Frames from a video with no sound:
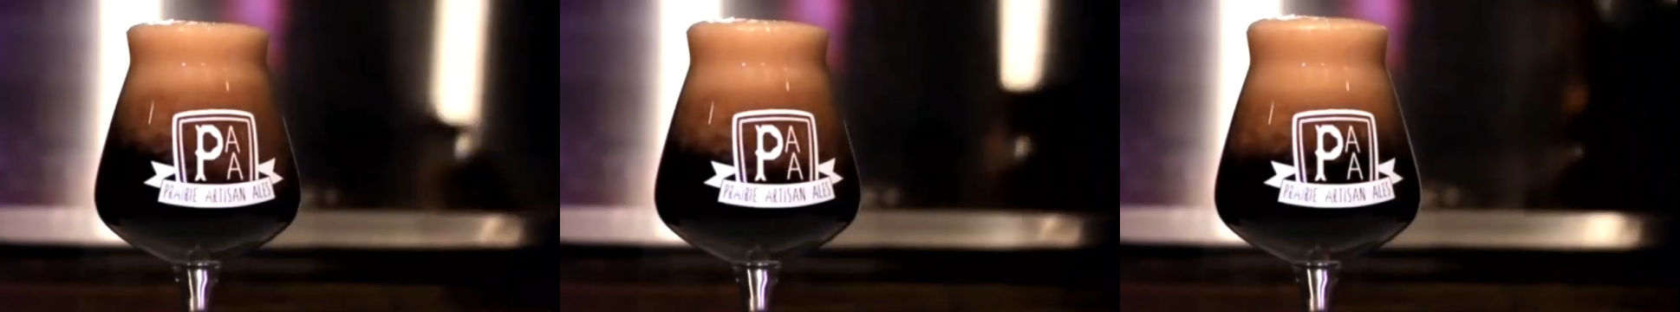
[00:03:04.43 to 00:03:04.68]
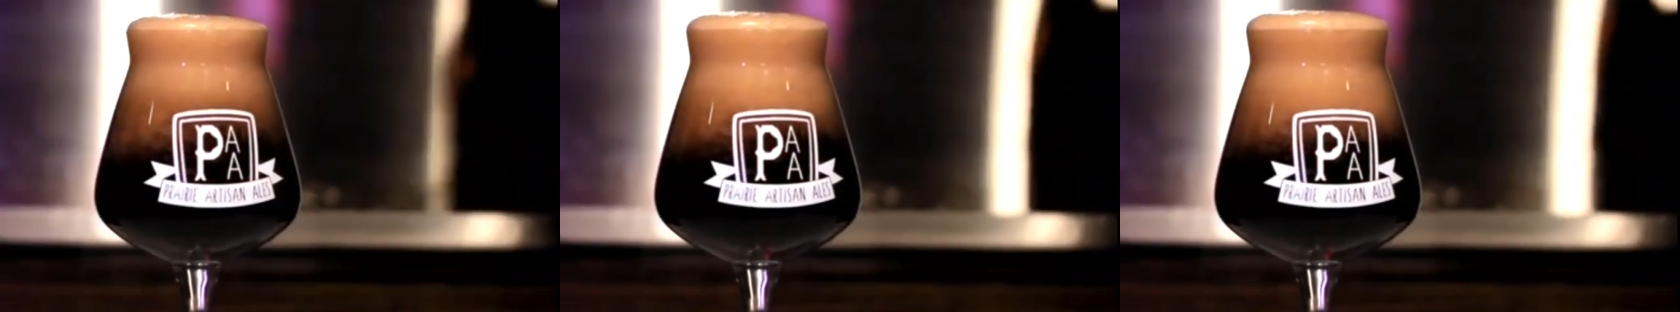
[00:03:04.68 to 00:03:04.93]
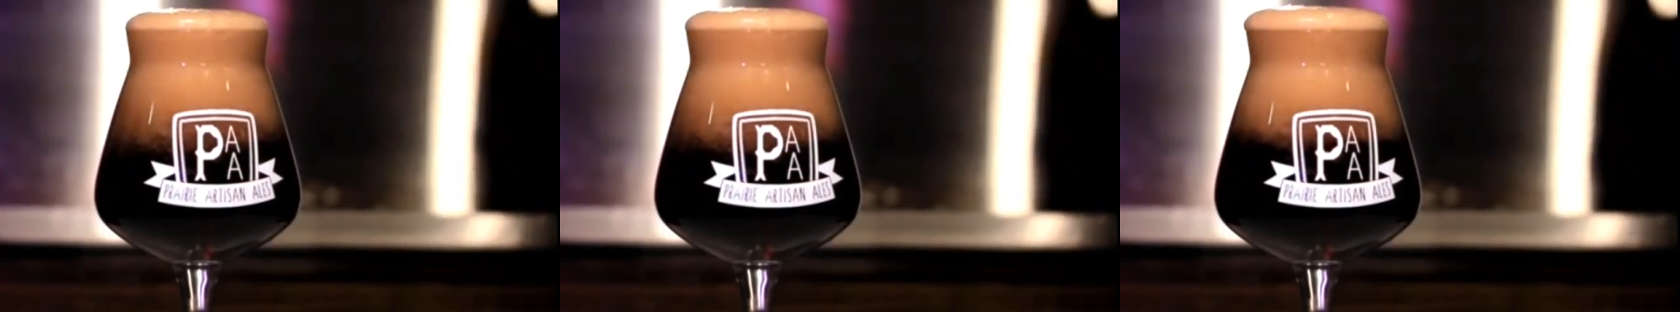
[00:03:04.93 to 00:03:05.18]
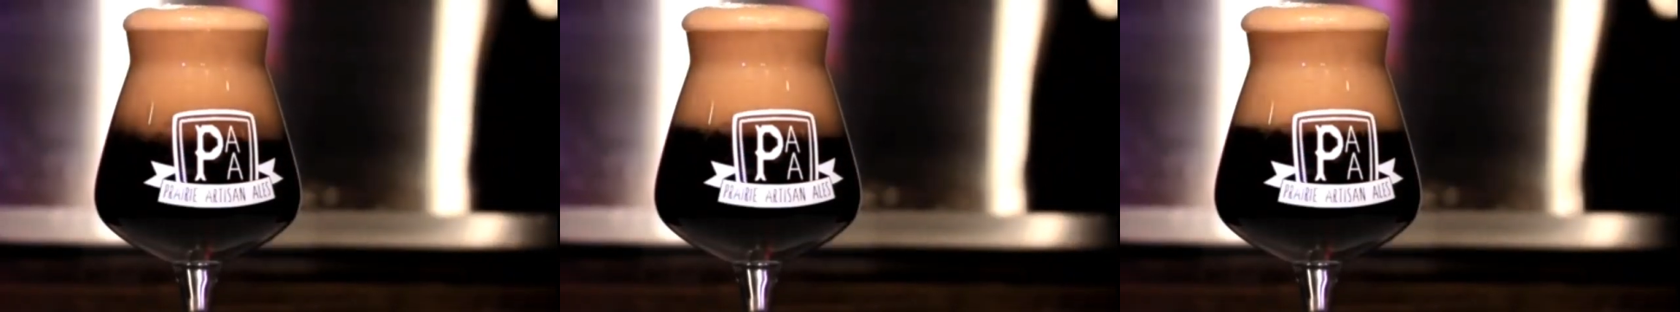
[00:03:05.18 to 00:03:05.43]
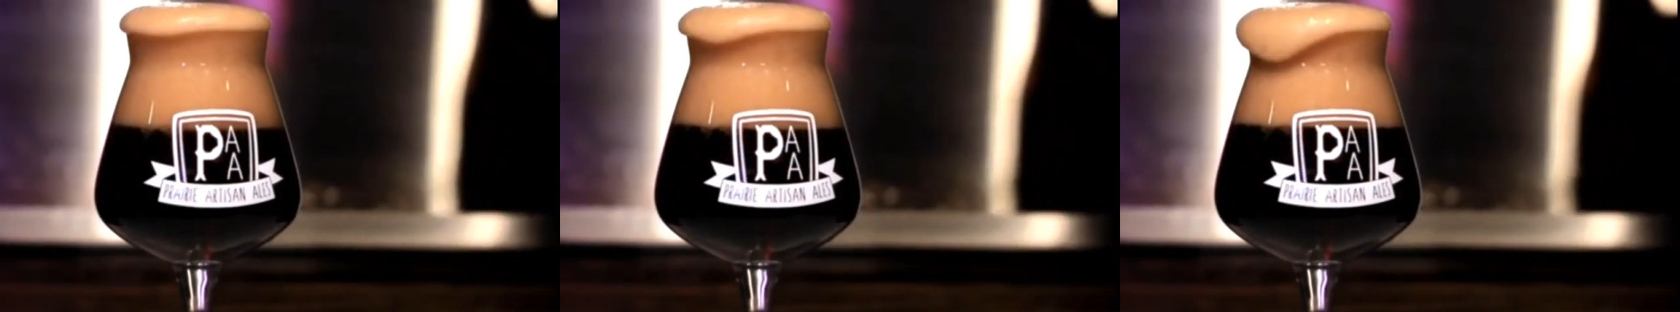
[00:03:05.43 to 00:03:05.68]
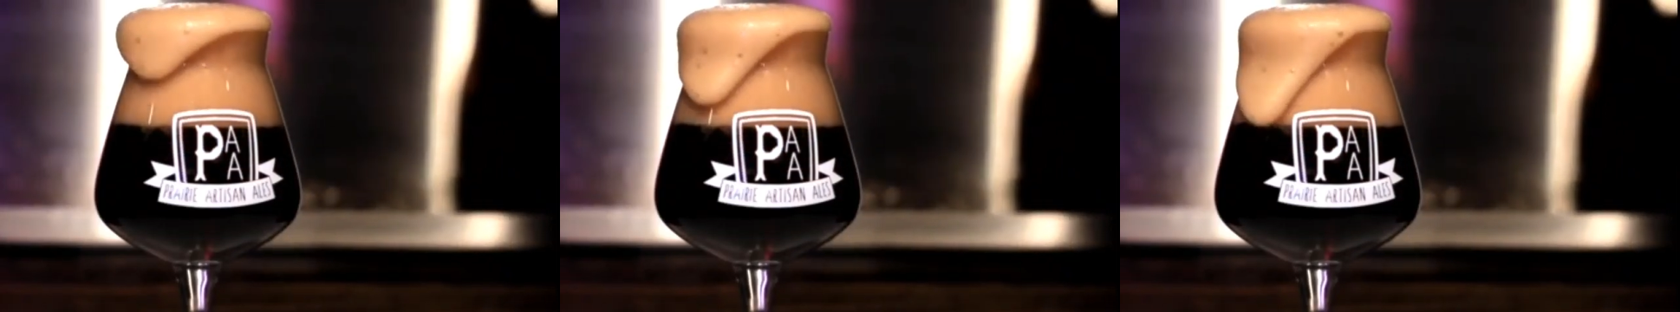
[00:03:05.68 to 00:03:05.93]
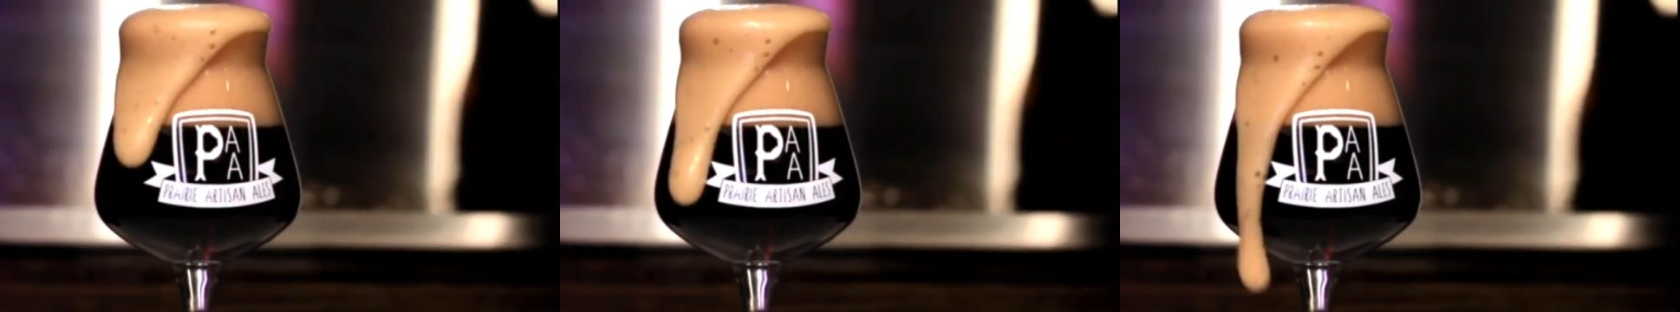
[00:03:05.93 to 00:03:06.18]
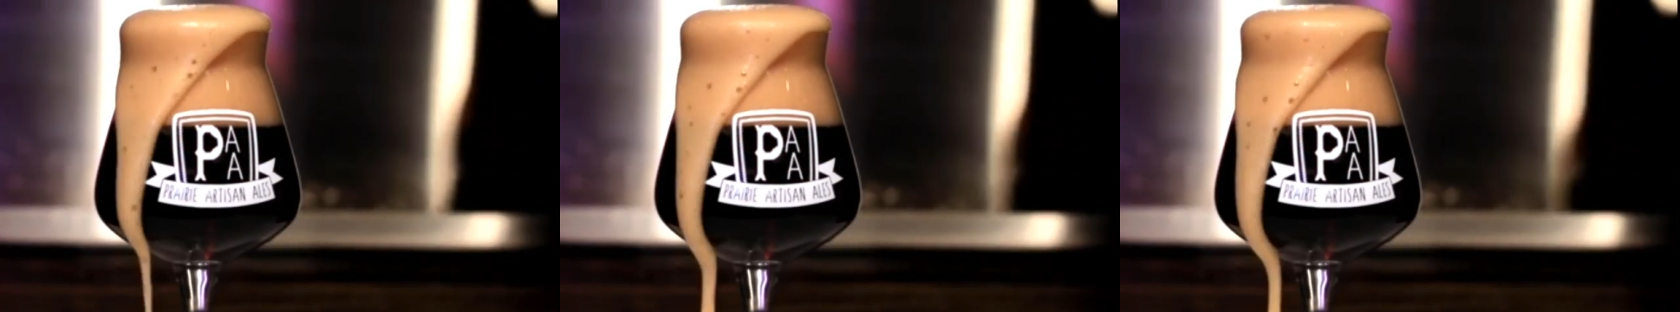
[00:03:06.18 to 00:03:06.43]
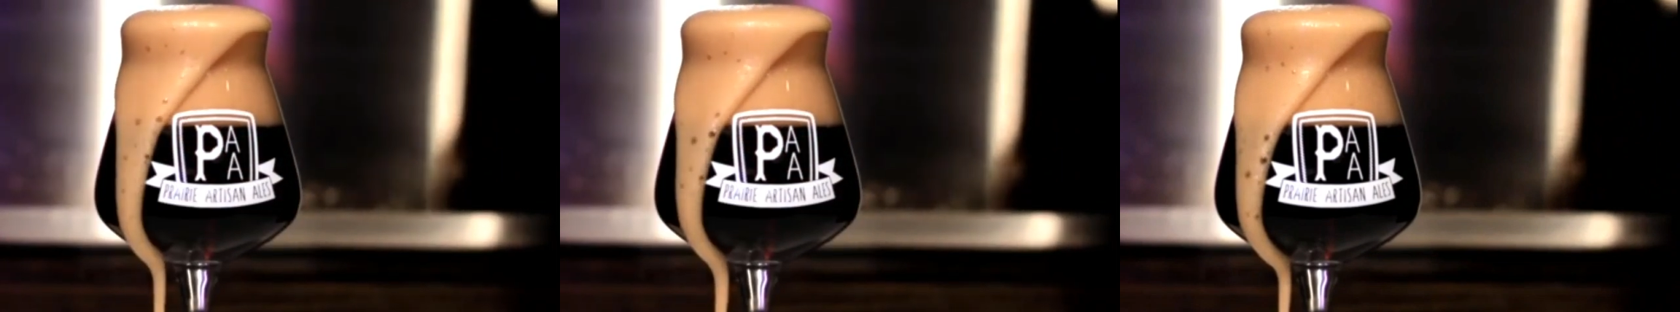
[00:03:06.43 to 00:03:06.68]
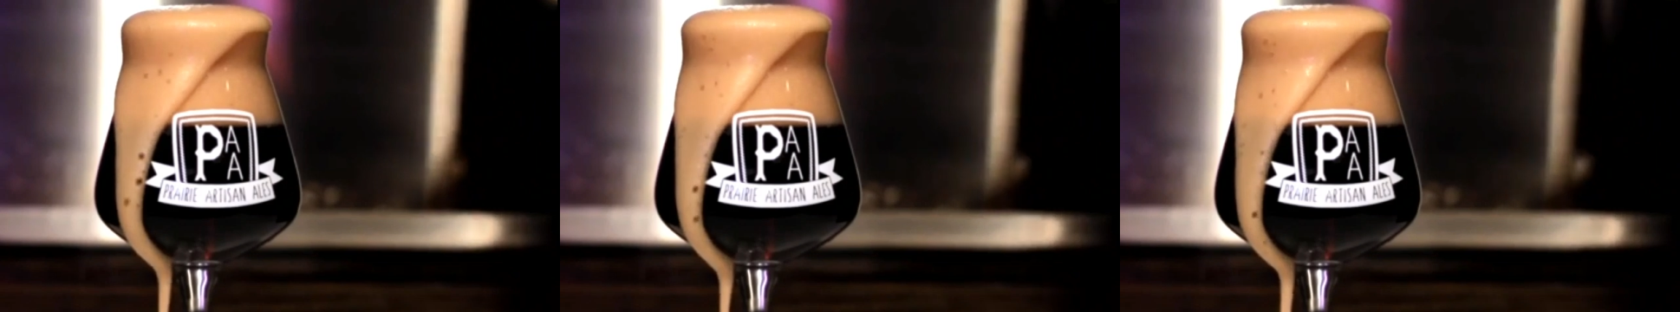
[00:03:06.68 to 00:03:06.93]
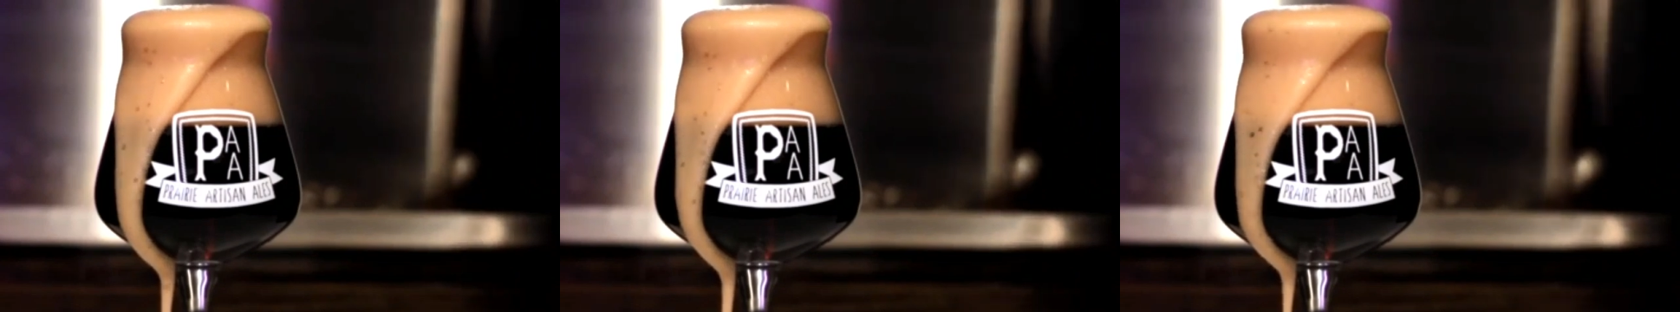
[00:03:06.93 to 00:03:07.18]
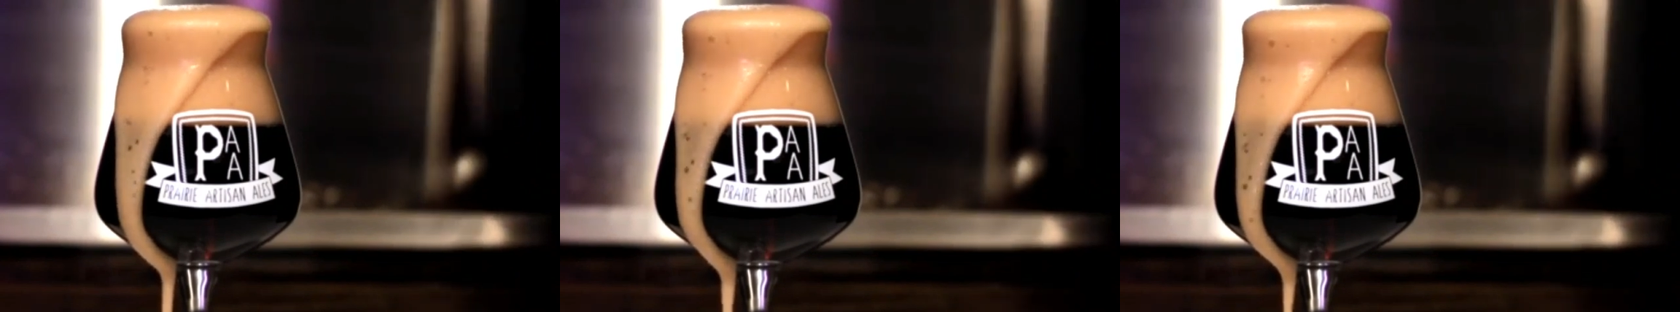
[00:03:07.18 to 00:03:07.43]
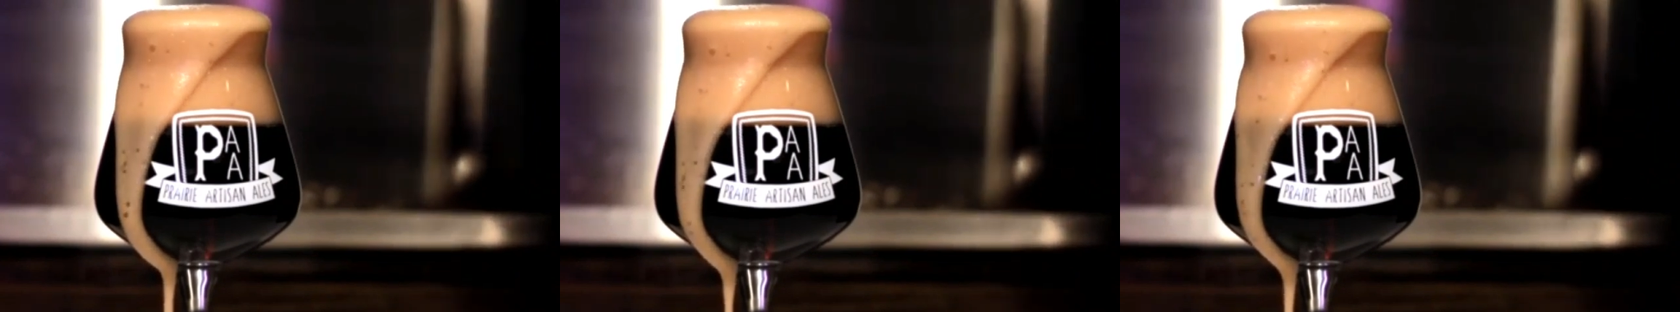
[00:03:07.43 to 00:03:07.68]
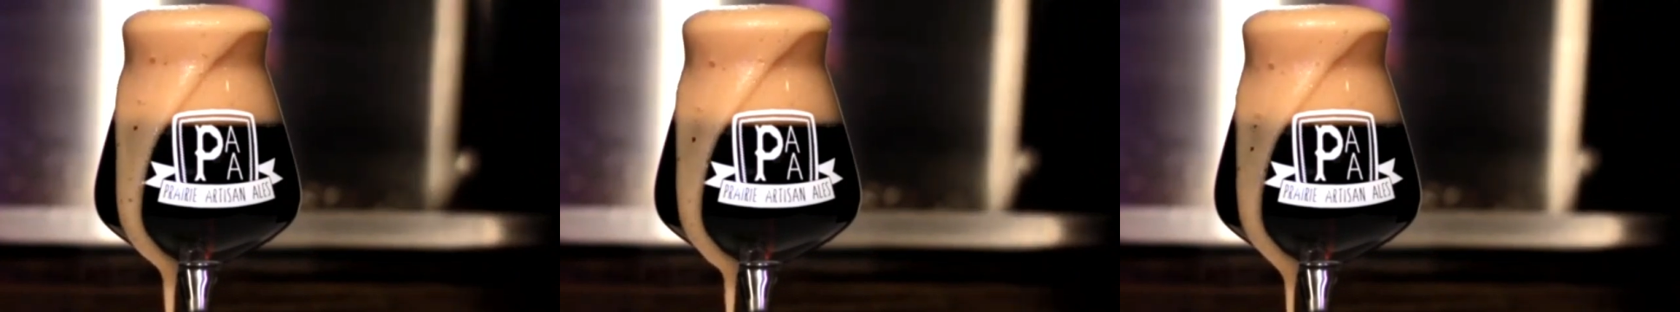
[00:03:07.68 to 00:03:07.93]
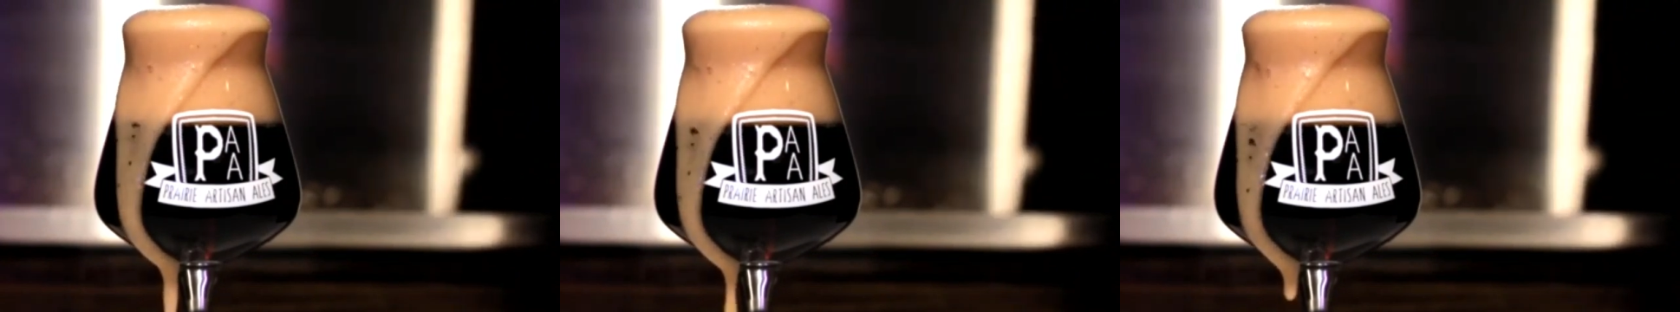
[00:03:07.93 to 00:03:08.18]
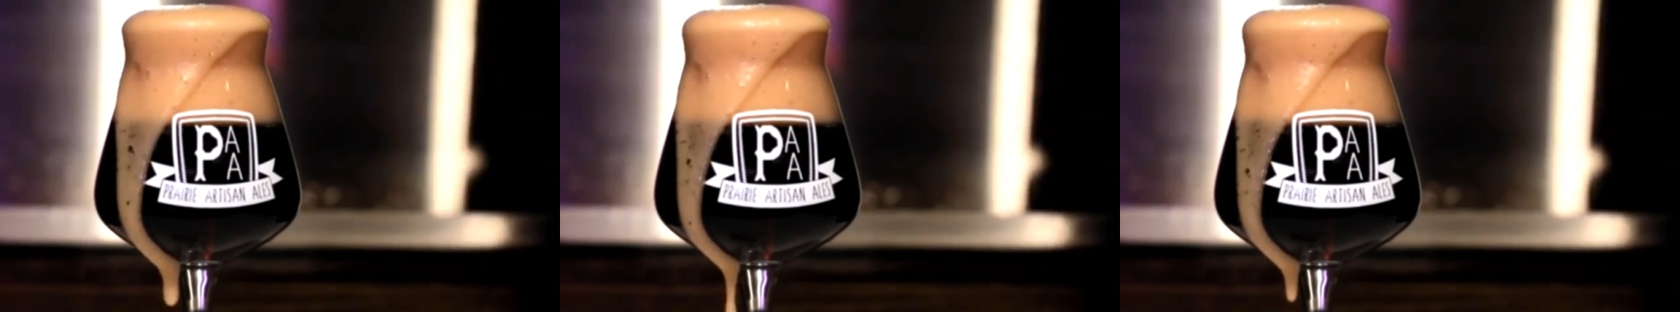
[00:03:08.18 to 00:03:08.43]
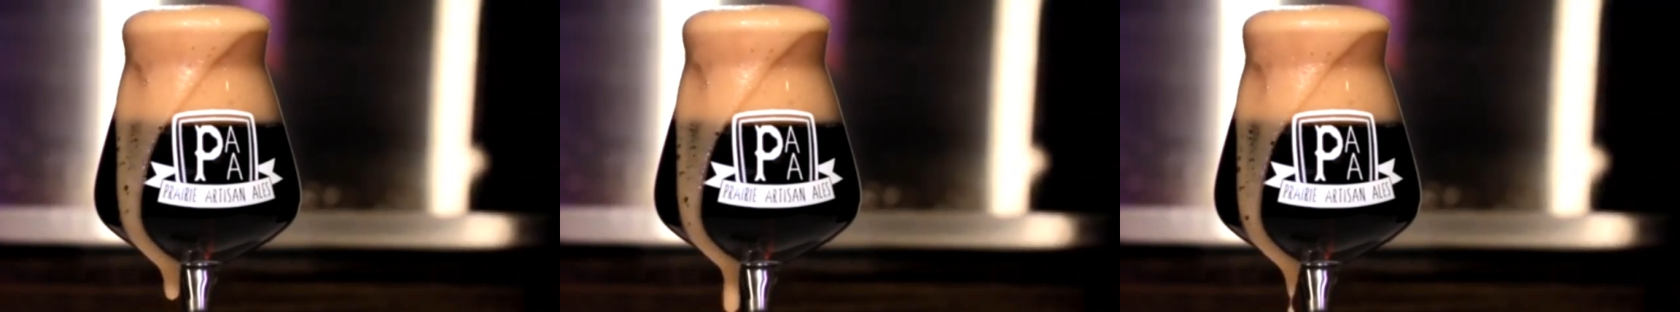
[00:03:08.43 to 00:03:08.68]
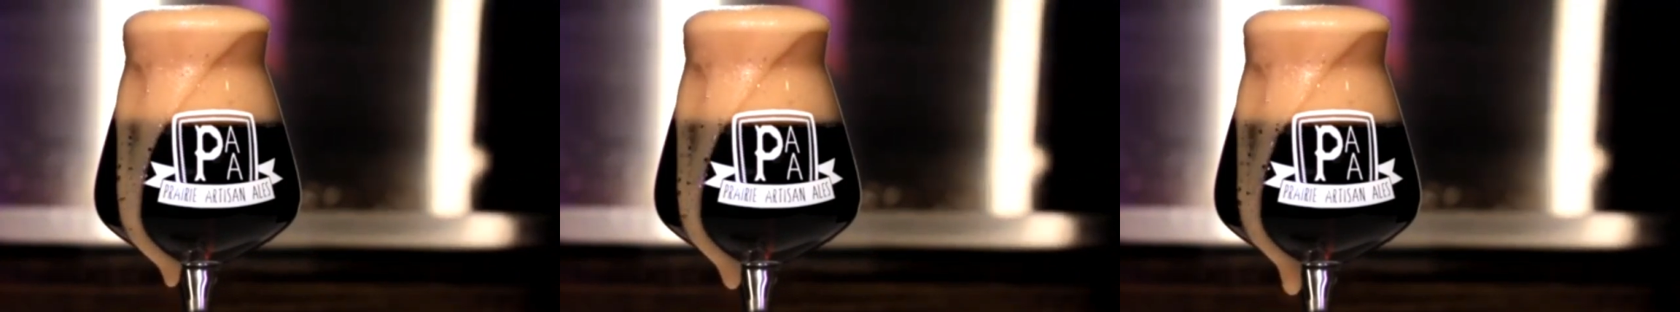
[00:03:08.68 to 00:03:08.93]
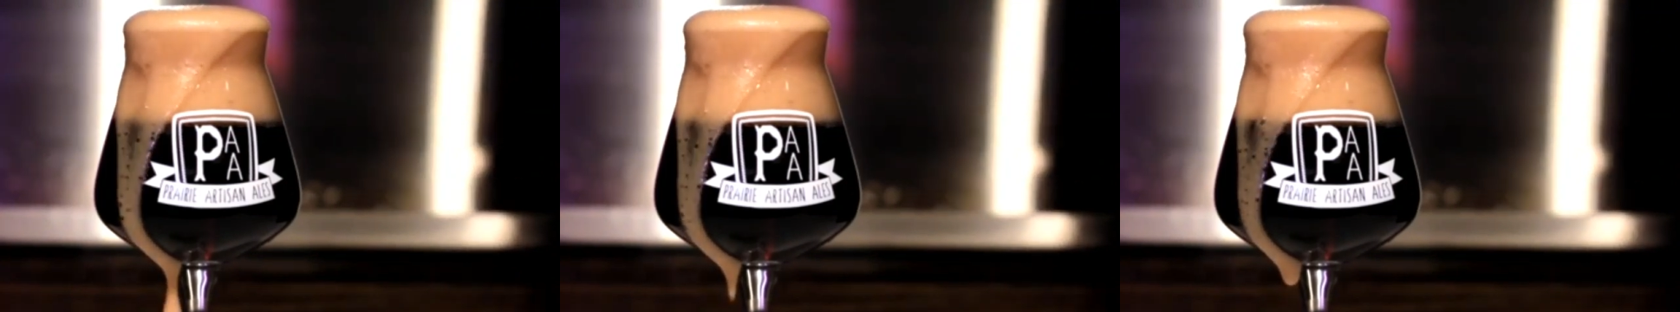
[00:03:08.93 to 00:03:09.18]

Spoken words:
(no speaker visible)